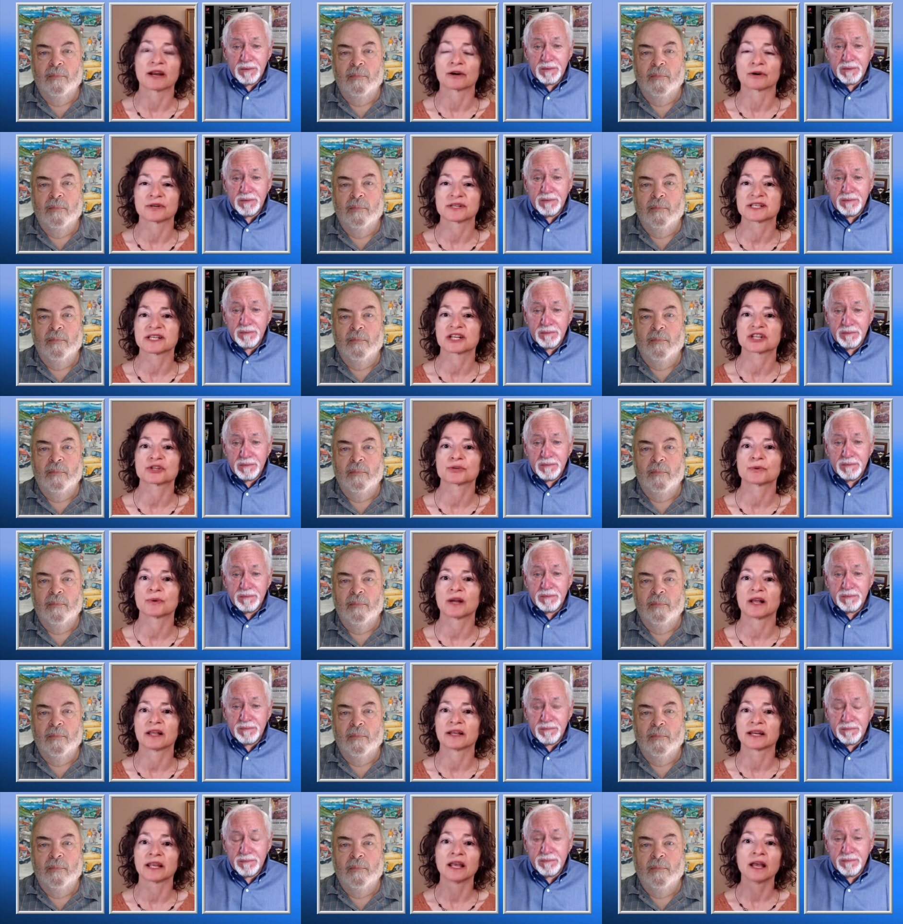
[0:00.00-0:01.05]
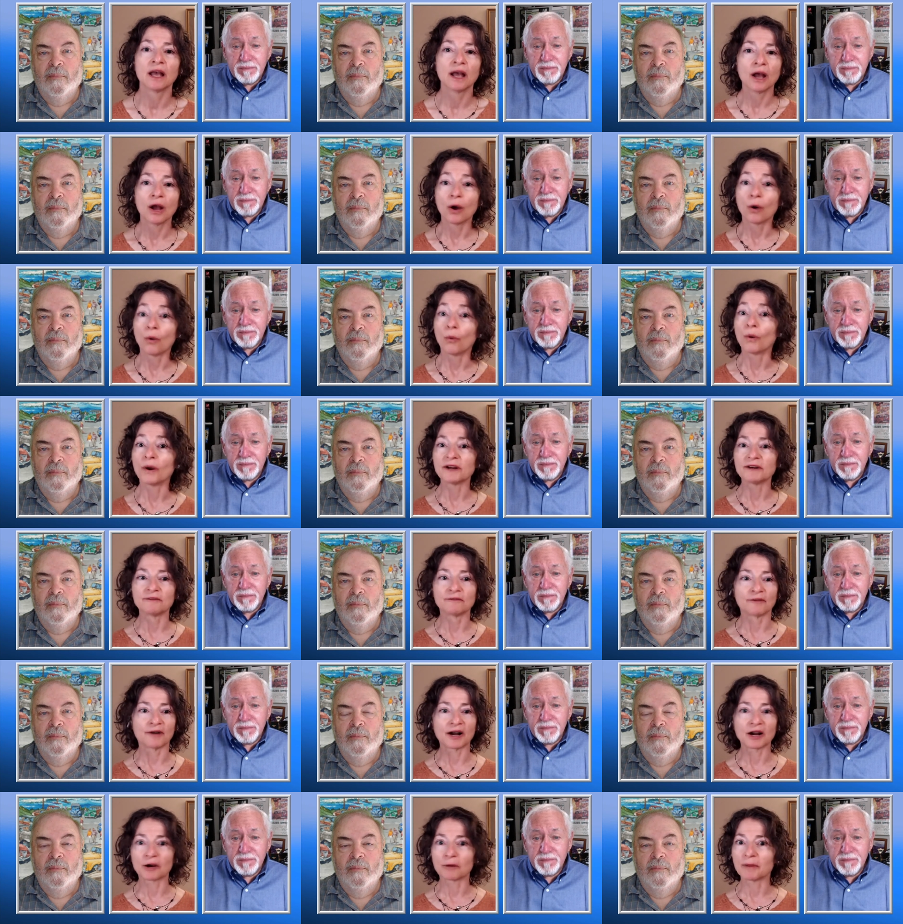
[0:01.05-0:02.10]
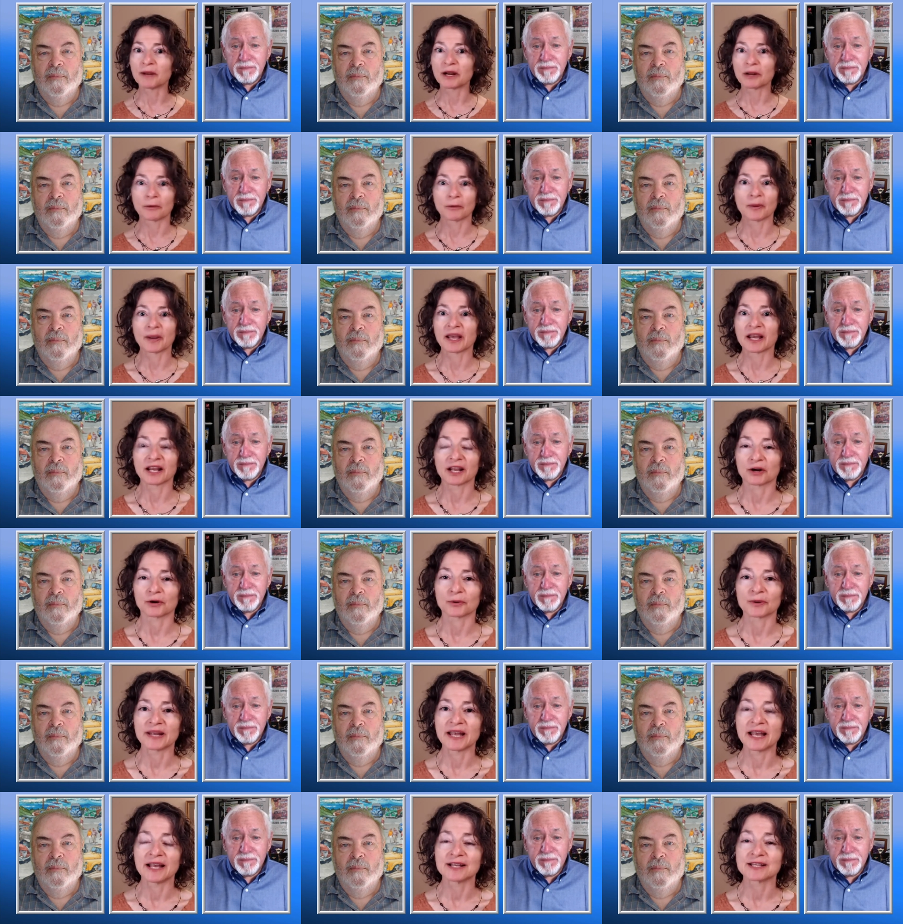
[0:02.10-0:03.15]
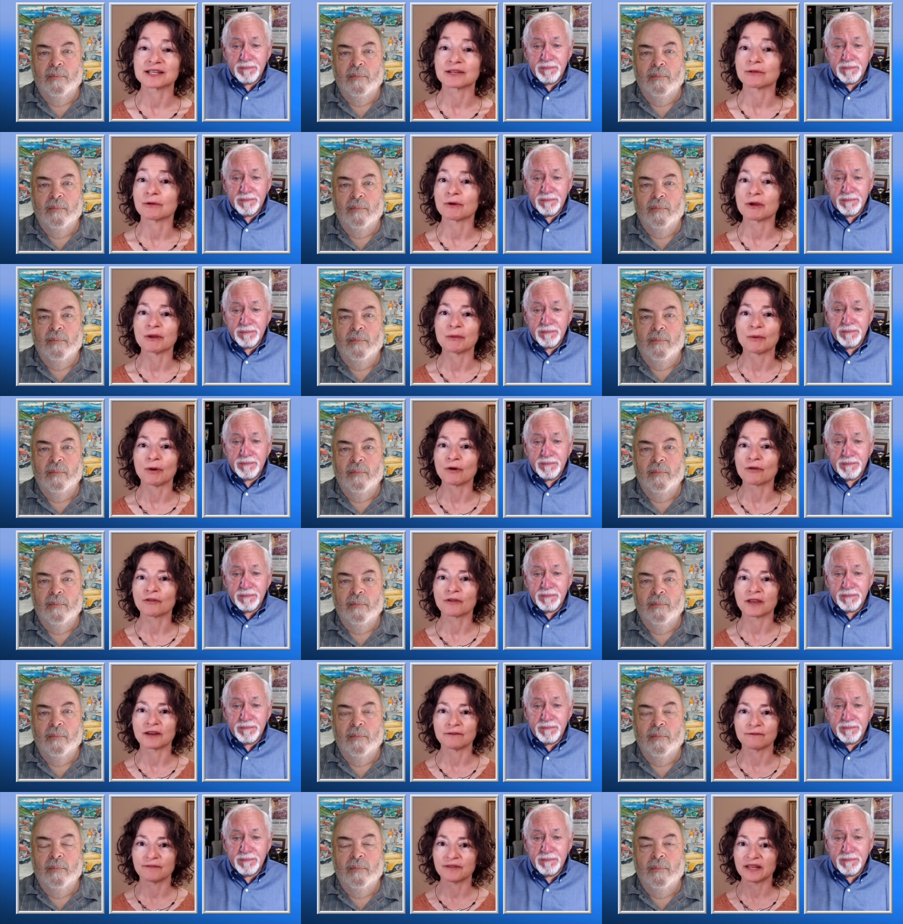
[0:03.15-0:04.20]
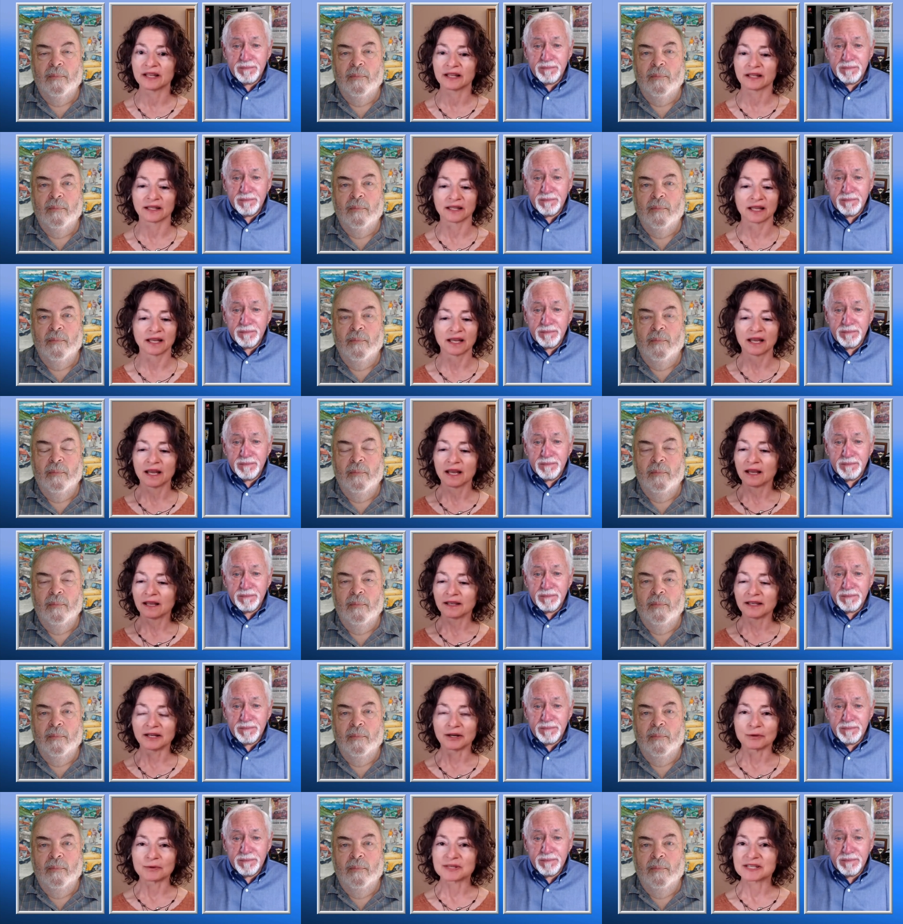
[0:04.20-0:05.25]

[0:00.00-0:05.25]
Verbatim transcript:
Speaker 1: around our sexuality. What environment are we going to create so that we both can feel, you know,